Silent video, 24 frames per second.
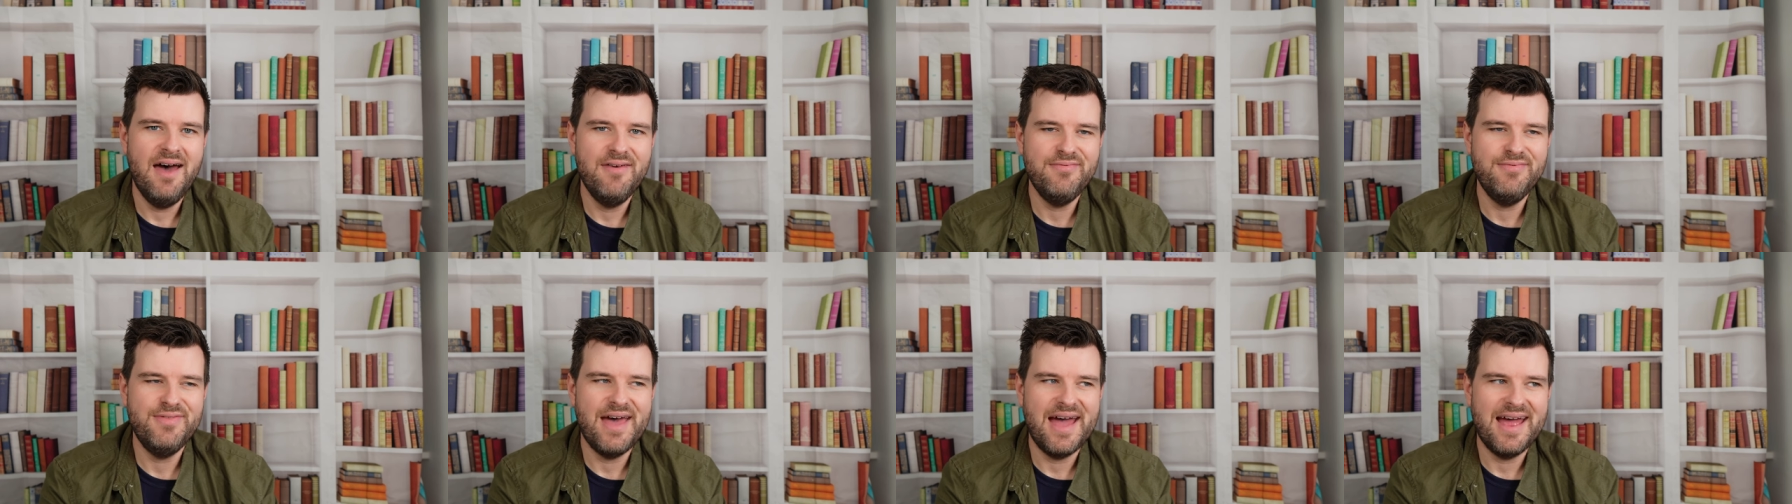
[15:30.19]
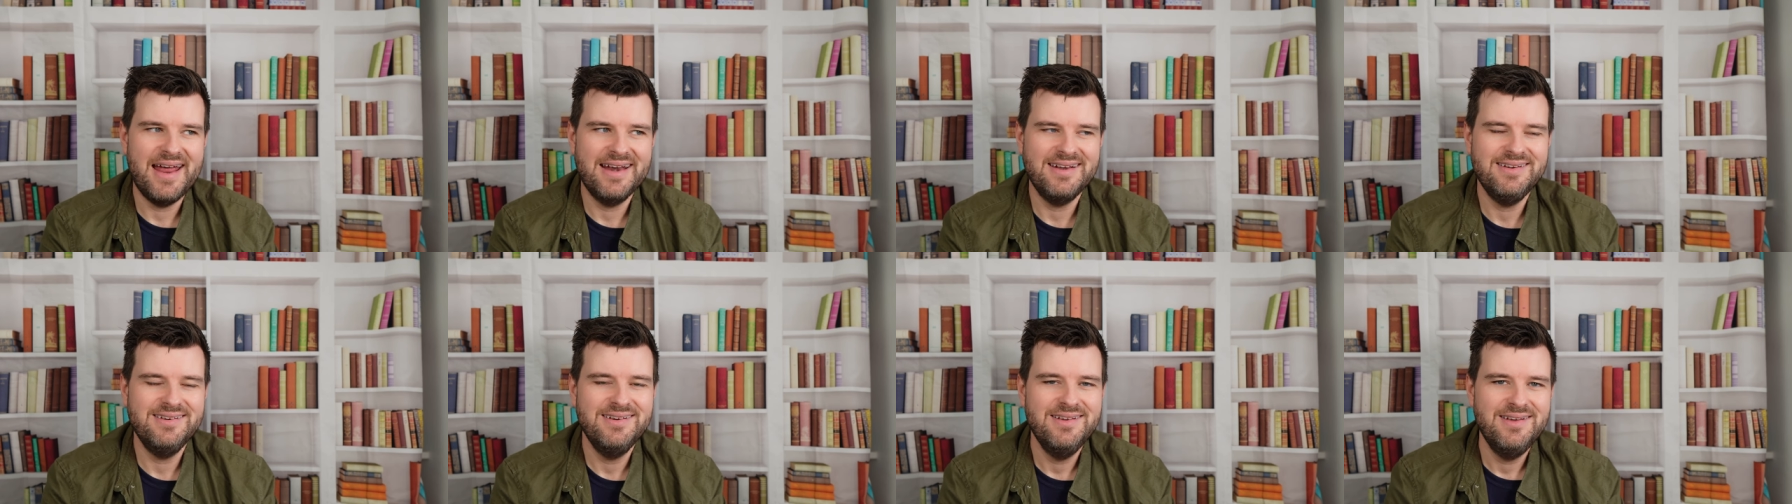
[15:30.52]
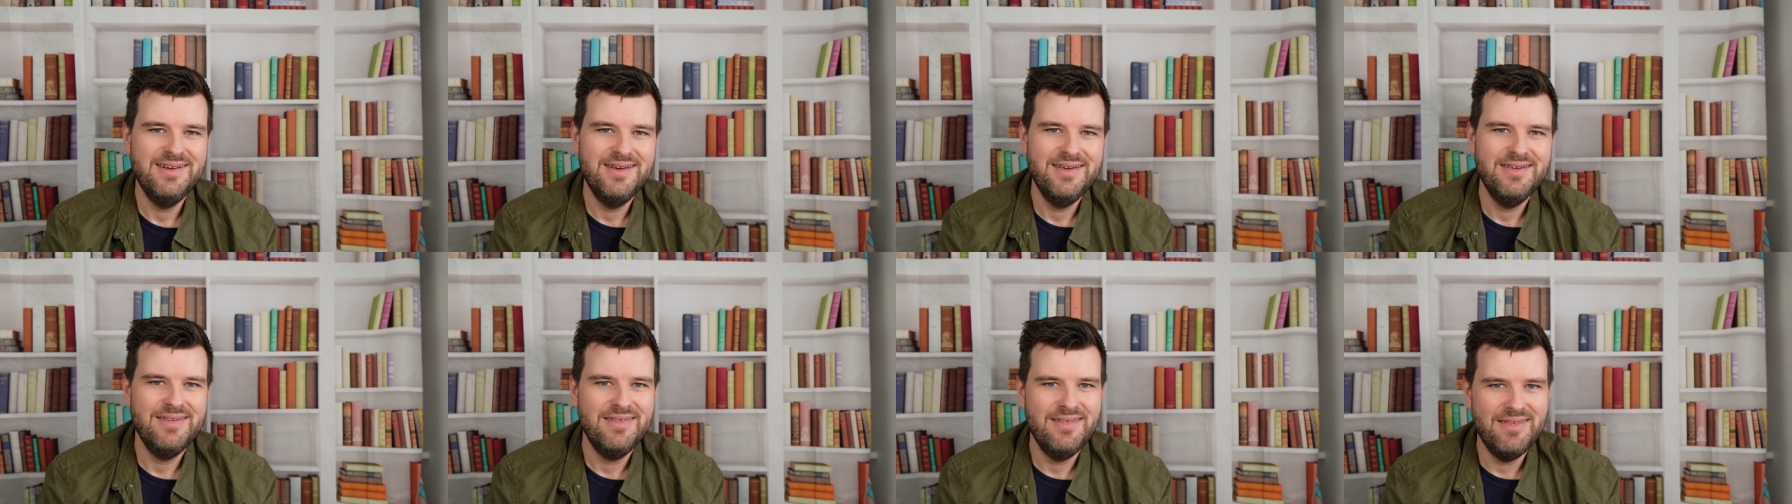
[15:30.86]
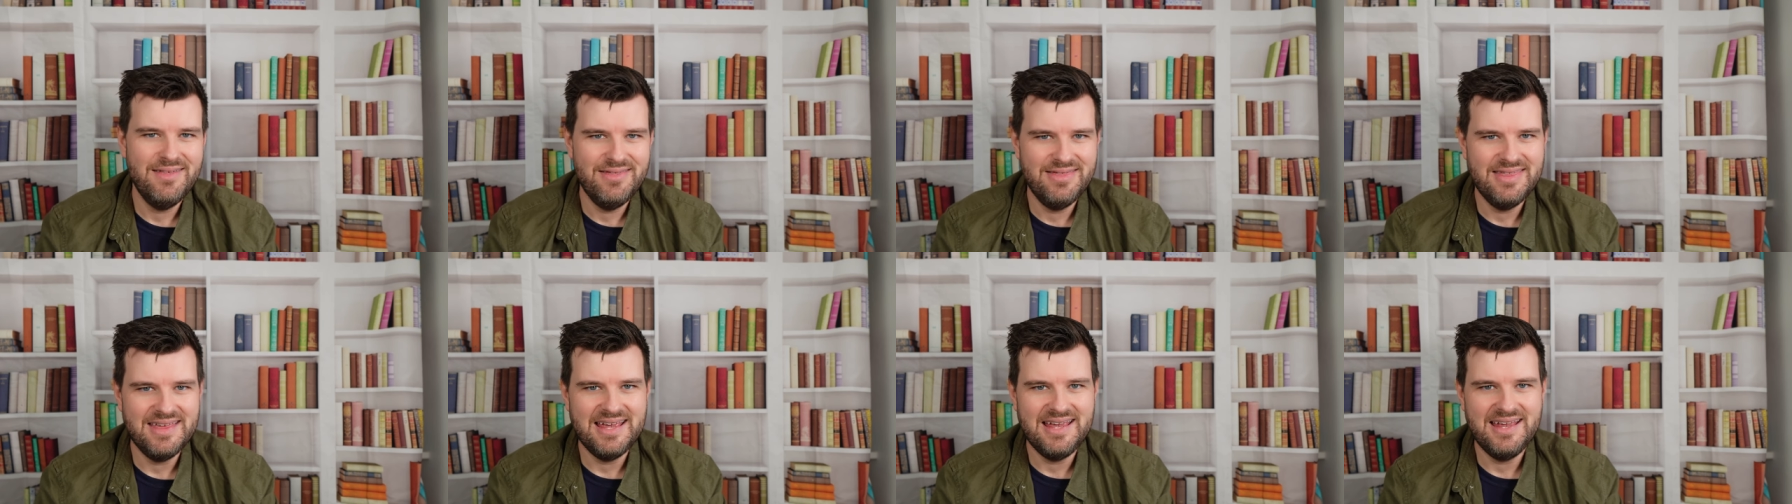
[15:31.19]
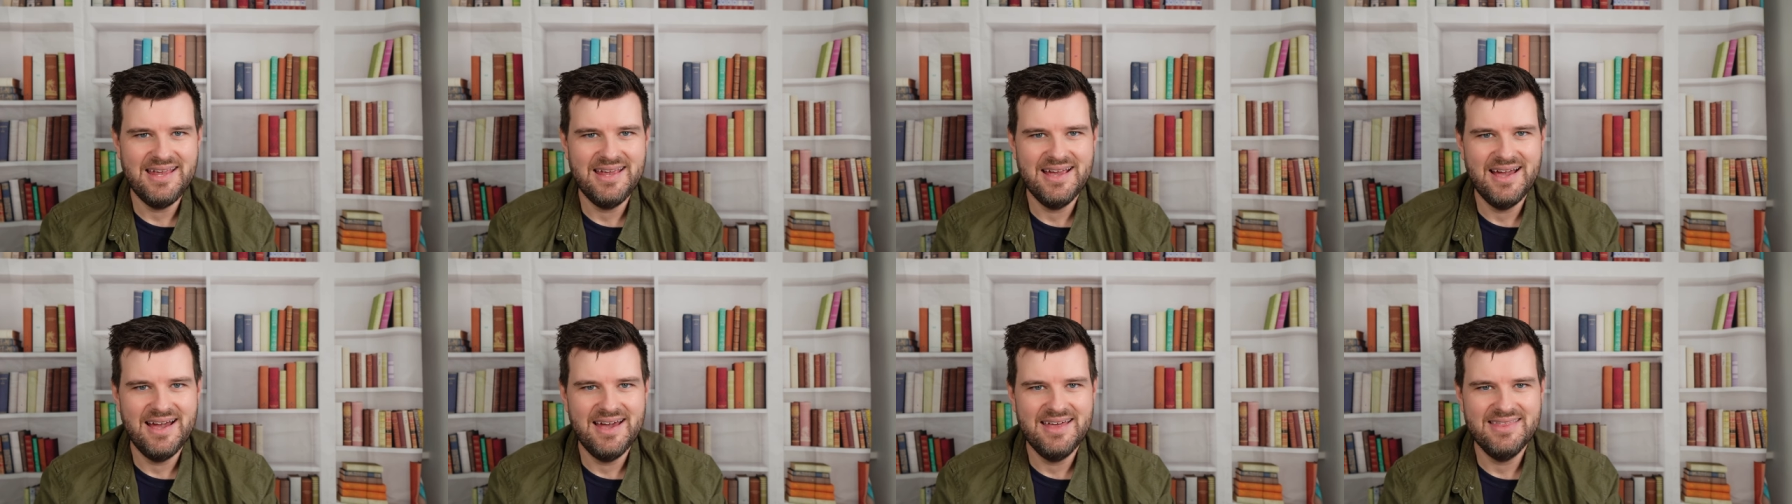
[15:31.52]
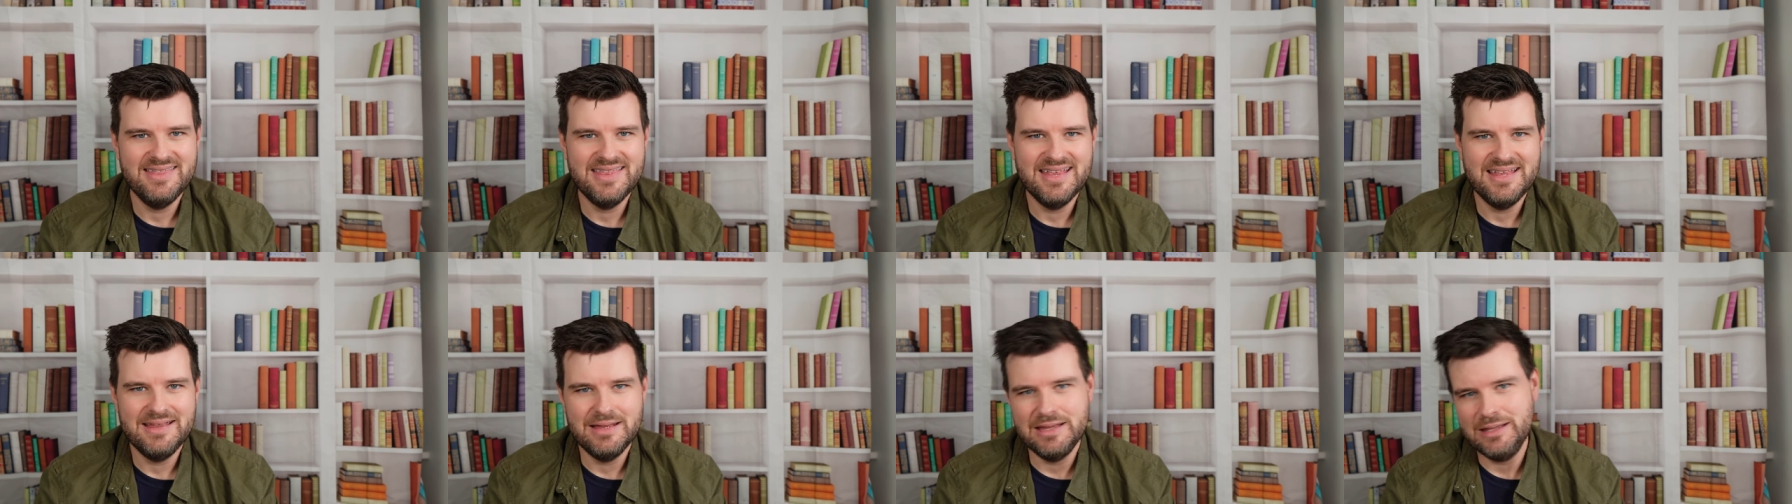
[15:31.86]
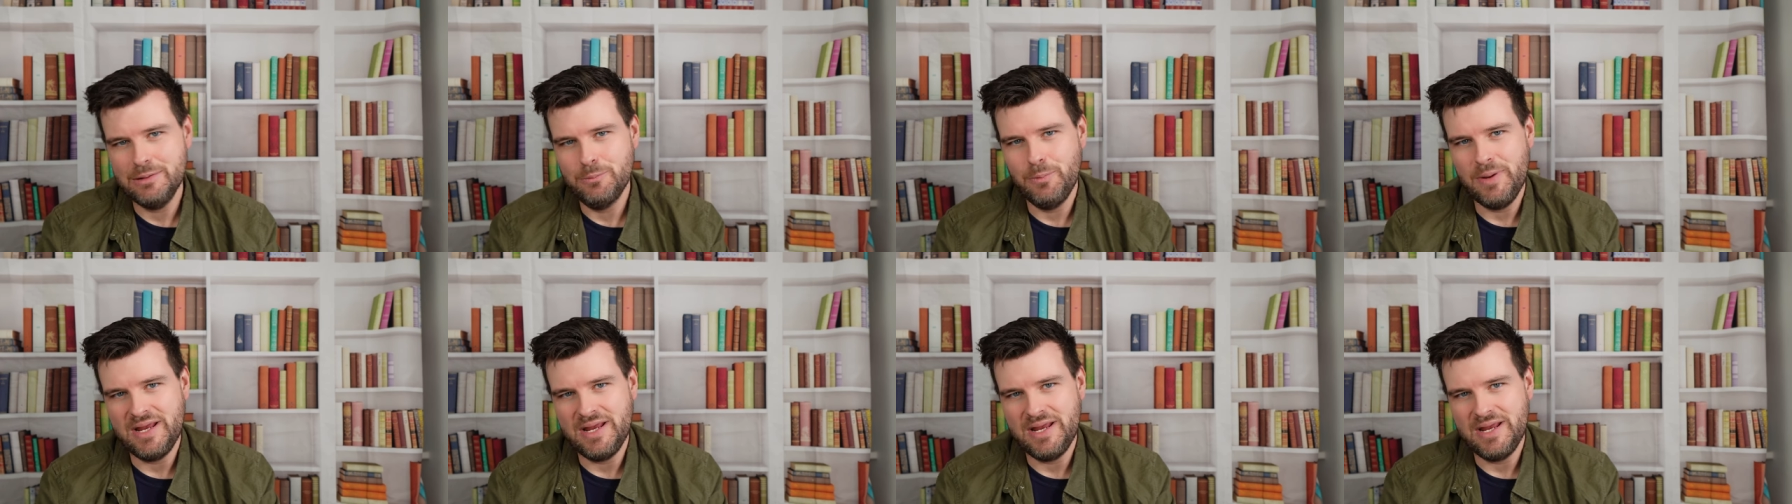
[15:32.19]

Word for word: than the